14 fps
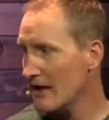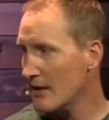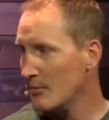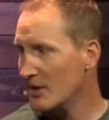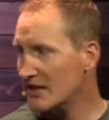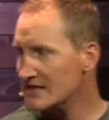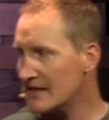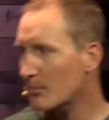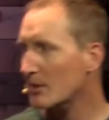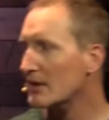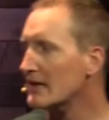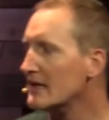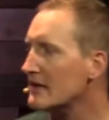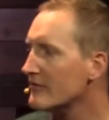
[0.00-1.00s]
because I
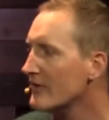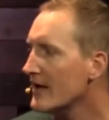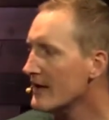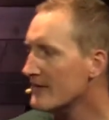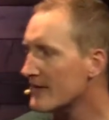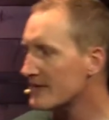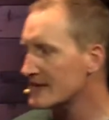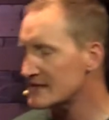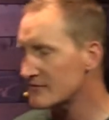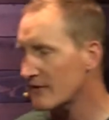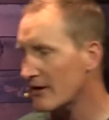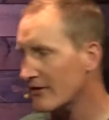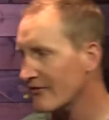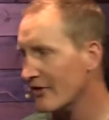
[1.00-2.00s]
believe that this is
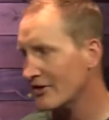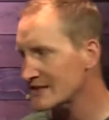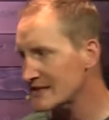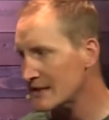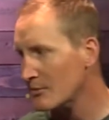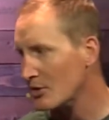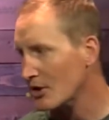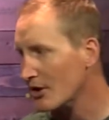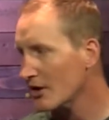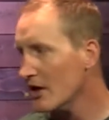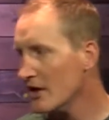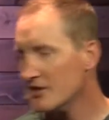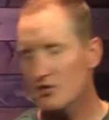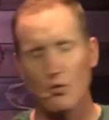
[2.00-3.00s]
very, very similar
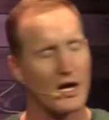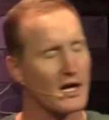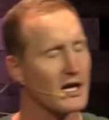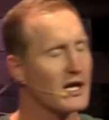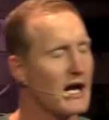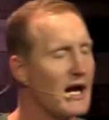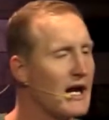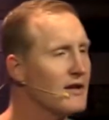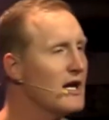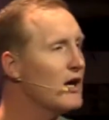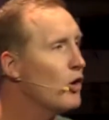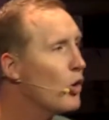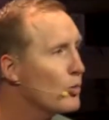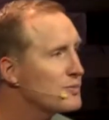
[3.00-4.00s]
to what God
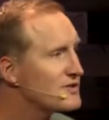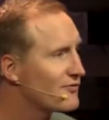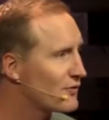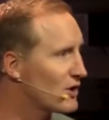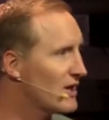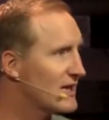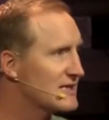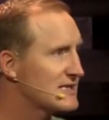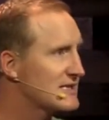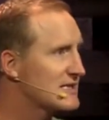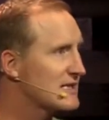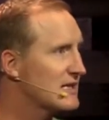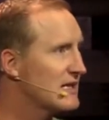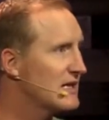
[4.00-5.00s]
hopes for
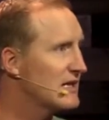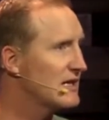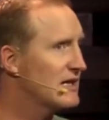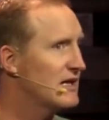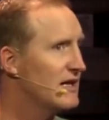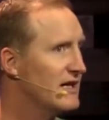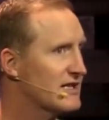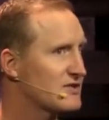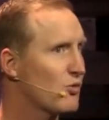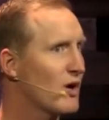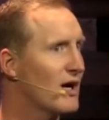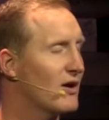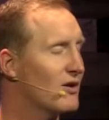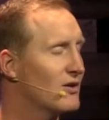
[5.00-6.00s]
us as
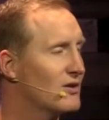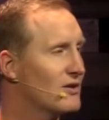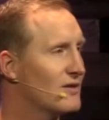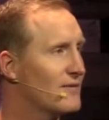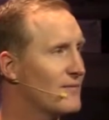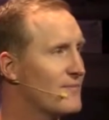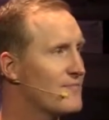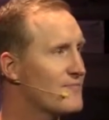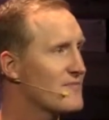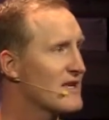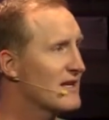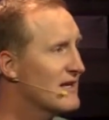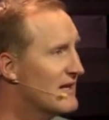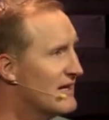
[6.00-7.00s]
well.
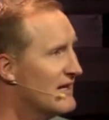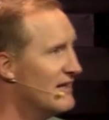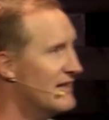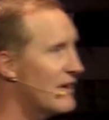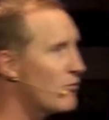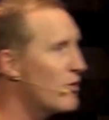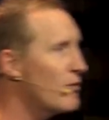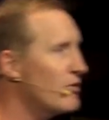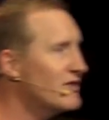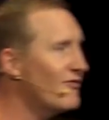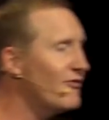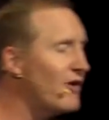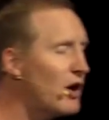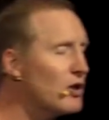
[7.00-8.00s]
That we would
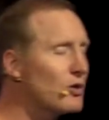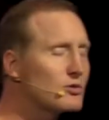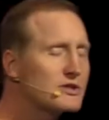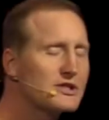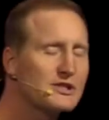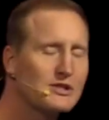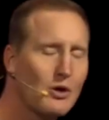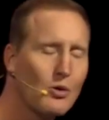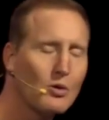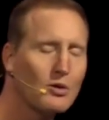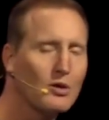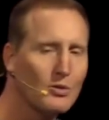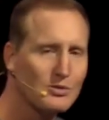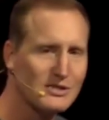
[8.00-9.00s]
follow so
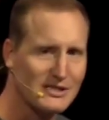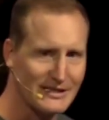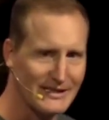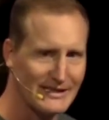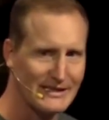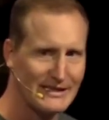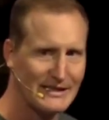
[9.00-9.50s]
closely